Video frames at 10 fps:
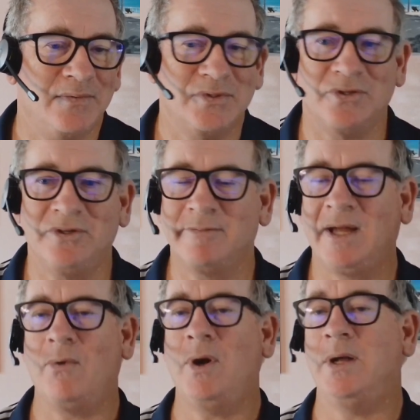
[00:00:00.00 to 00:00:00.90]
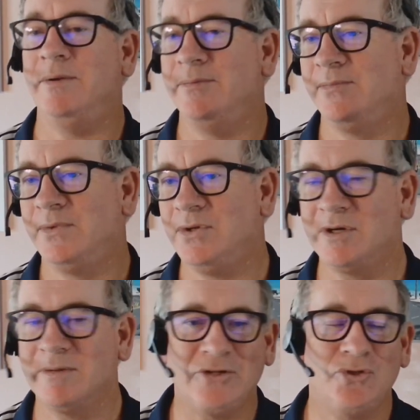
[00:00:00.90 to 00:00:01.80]
So you can buy one, you
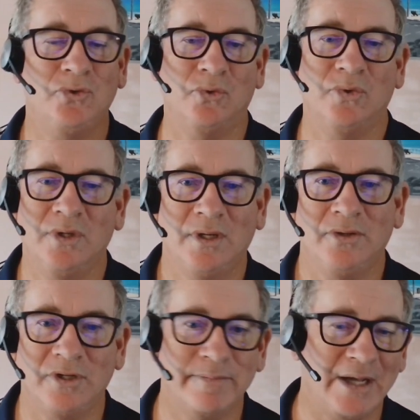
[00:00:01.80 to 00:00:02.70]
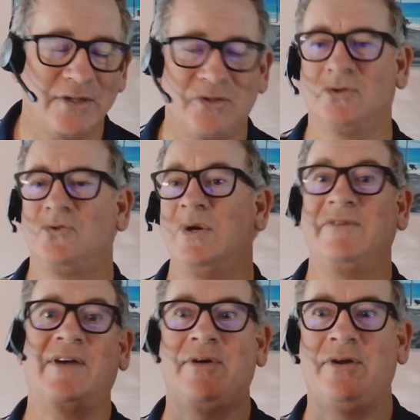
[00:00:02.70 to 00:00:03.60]
can buy two, you can buy
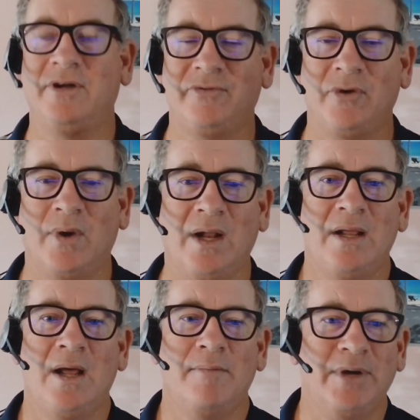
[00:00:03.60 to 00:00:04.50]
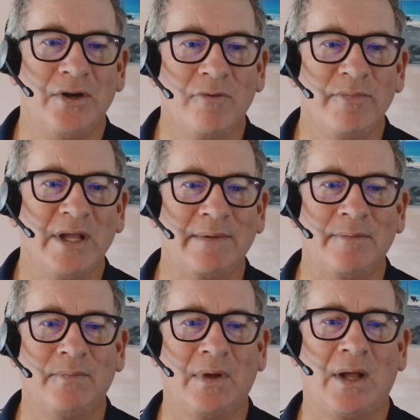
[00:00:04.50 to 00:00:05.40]
2,500 if you want, but no minimum